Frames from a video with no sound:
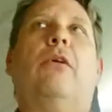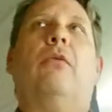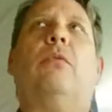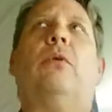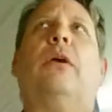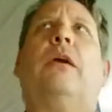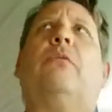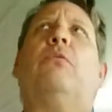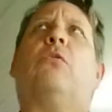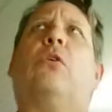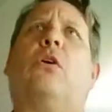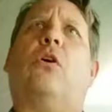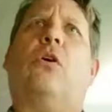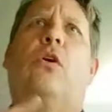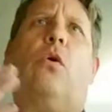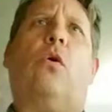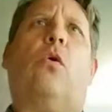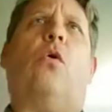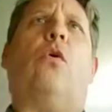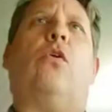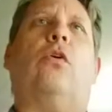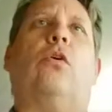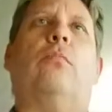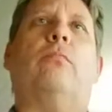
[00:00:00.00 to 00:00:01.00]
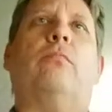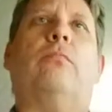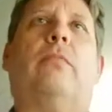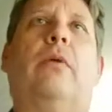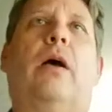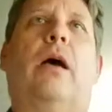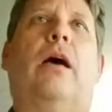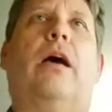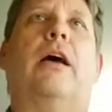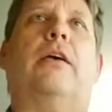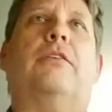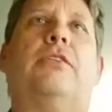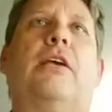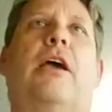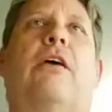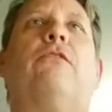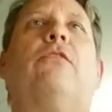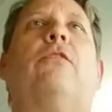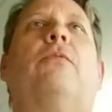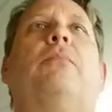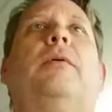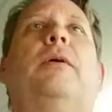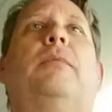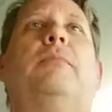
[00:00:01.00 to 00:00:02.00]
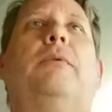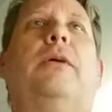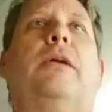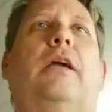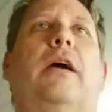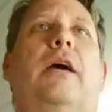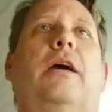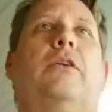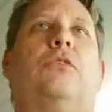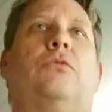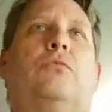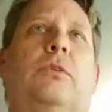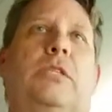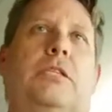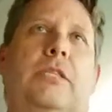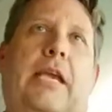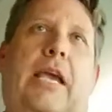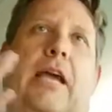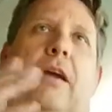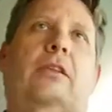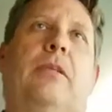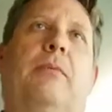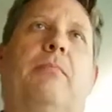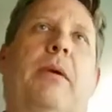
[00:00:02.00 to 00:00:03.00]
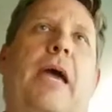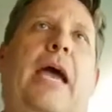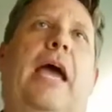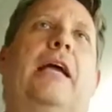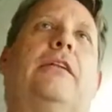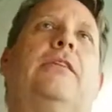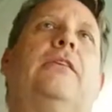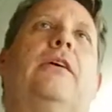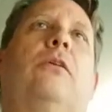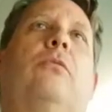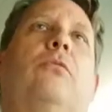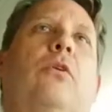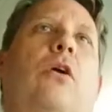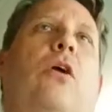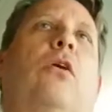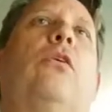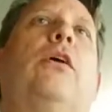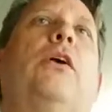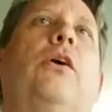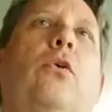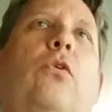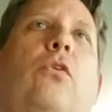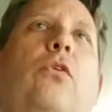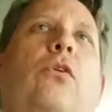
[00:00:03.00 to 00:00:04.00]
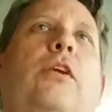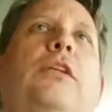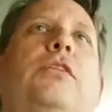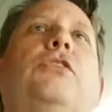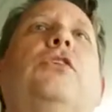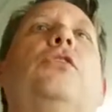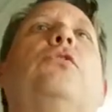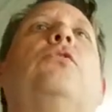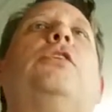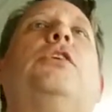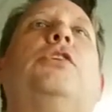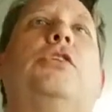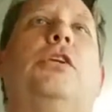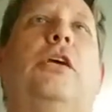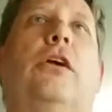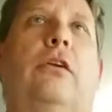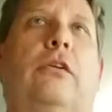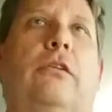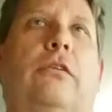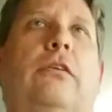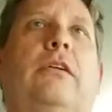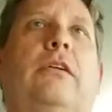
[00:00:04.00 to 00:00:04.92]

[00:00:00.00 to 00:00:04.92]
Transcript: We were going to order uh, several, but because we scaled it mm-hmm. back, then we're only ordering two this year.